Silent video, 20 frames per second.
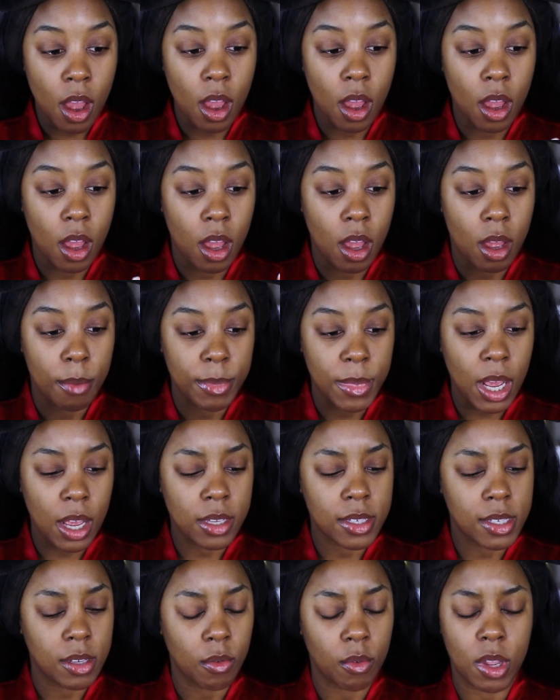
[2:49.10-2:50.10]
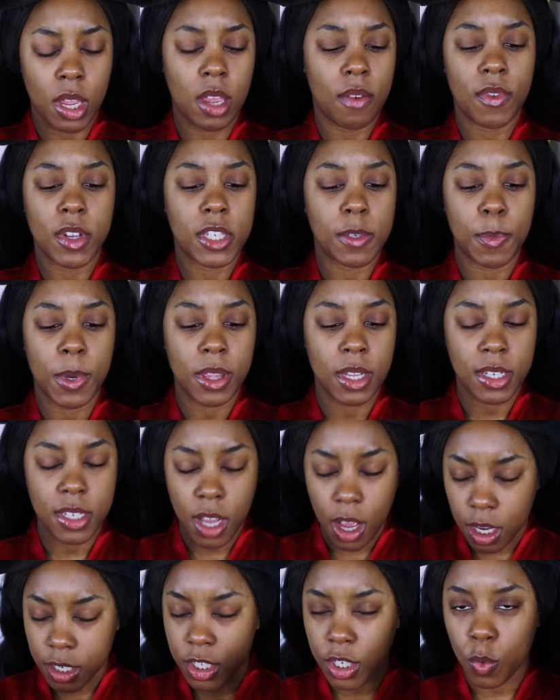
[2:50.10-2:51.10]
Um, not Silk Canvas, but the
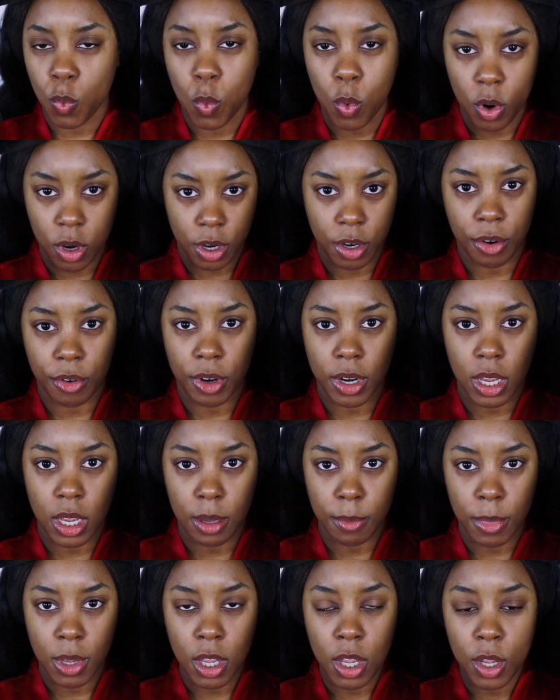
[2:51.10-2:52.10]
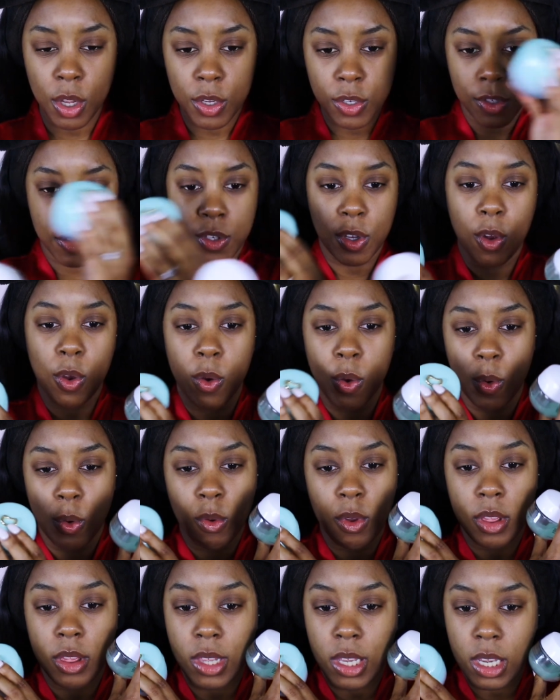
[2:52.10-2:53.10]
Tatcha Water Cream.
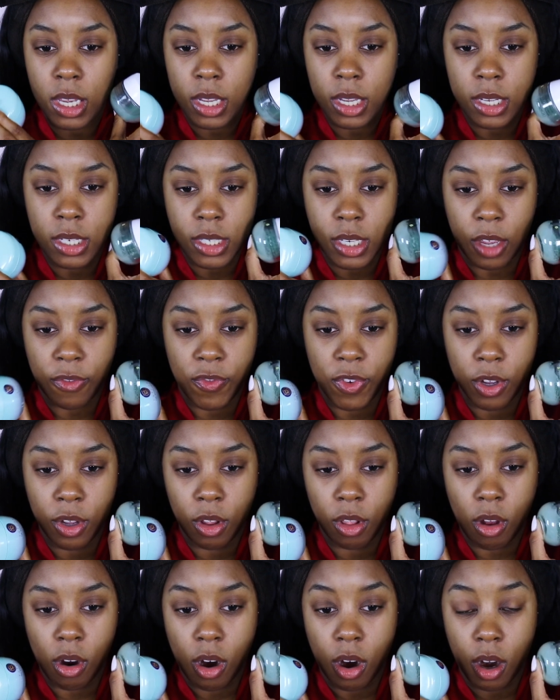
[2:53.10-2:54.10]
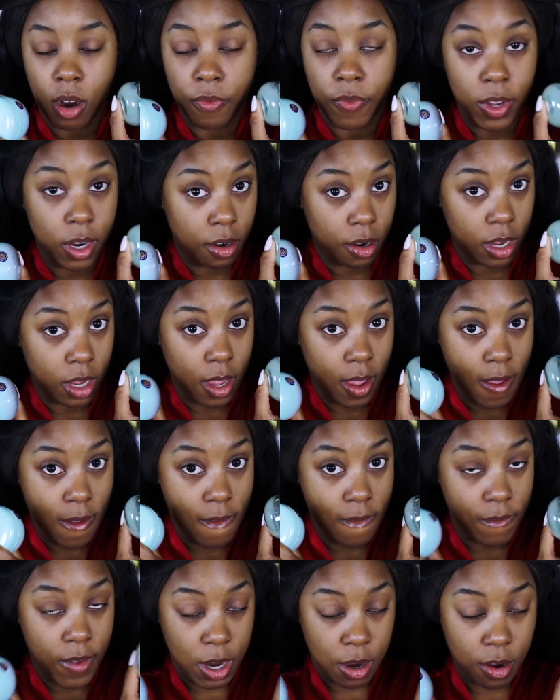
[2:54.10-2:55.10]
So these I feel are very,
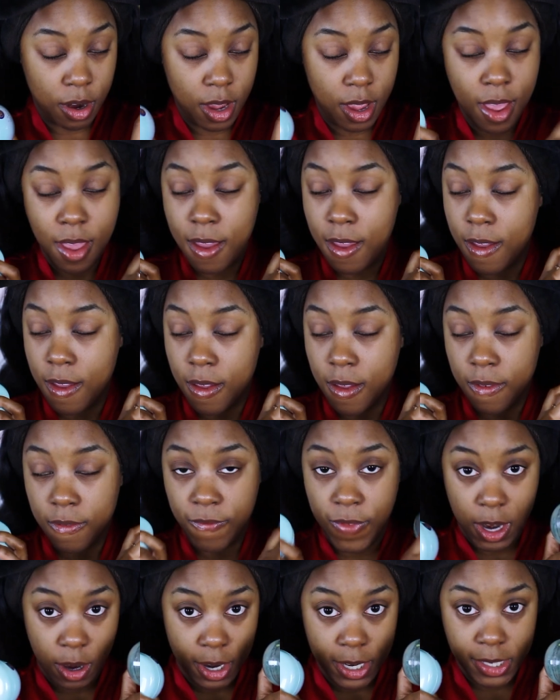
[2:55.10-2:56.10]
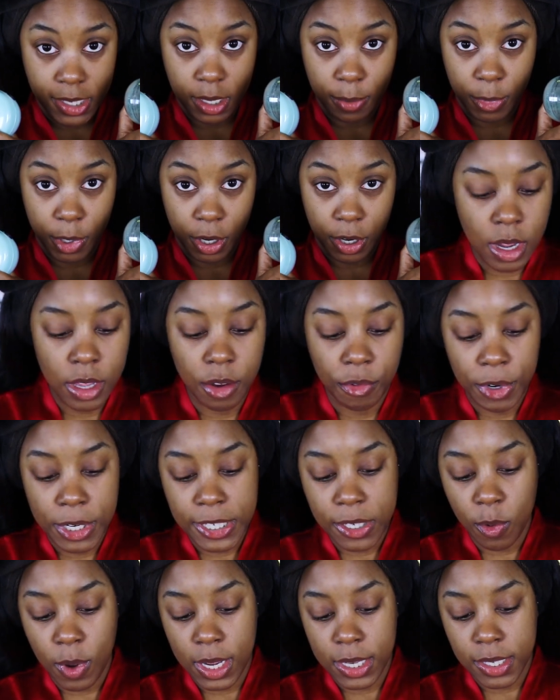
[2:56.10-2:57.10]
very, very similar. And the
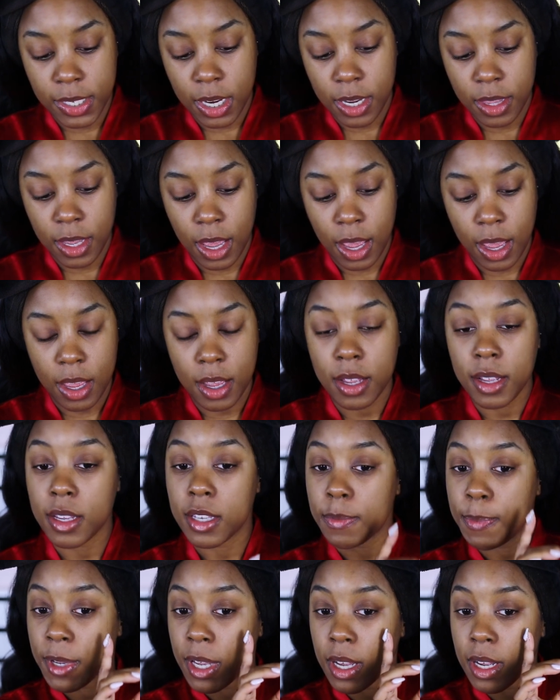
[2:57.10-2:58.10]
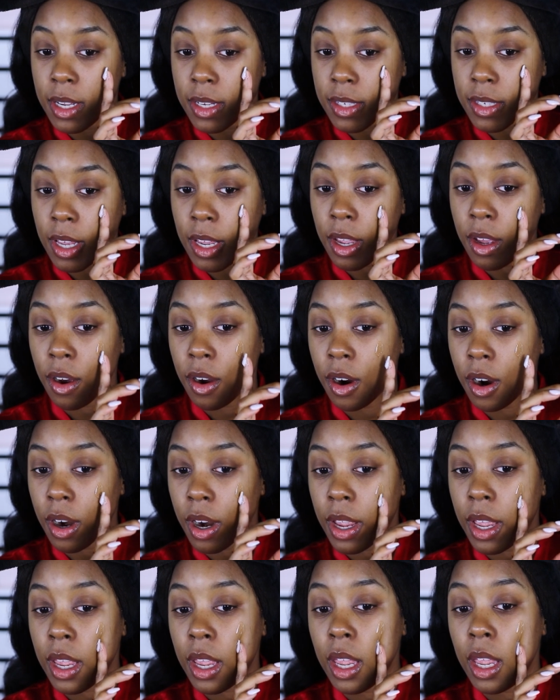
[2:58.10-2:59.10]
reason why I say that is because they are
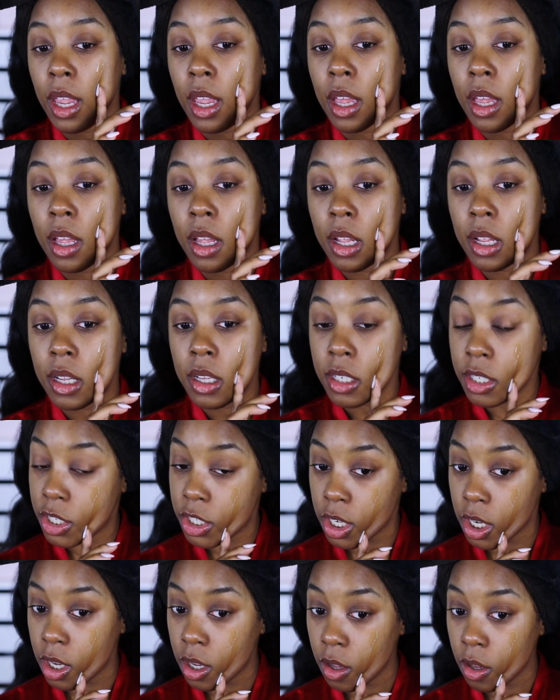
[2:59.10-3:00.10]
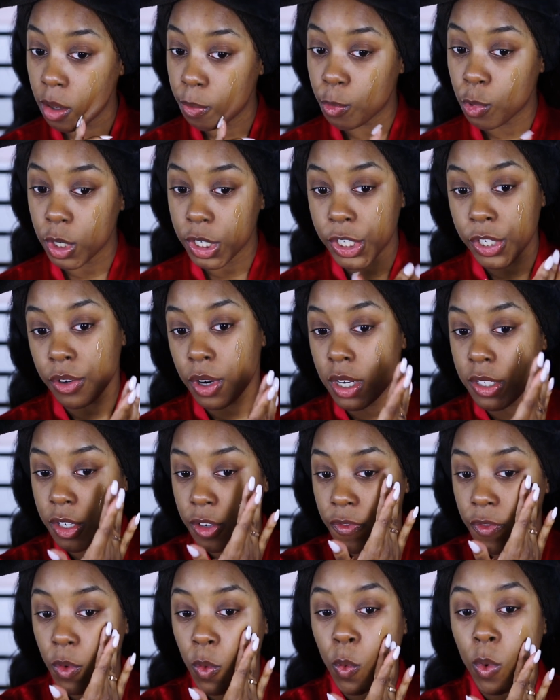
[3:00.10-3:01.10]
a gel
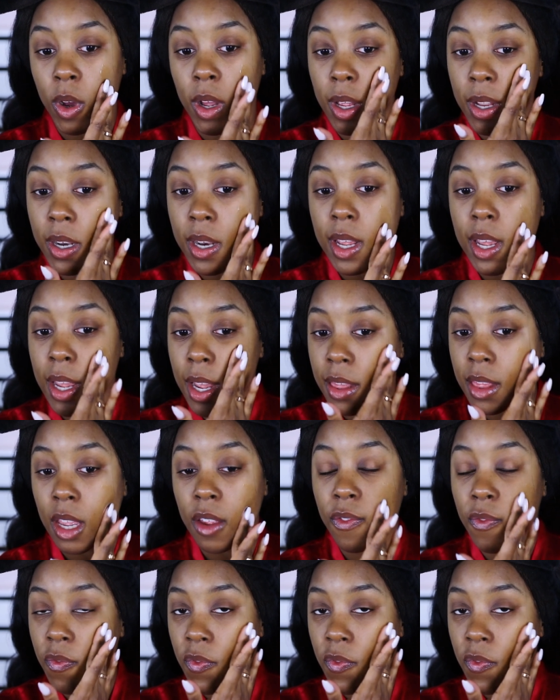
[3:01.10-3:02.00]
moisturizer for one and they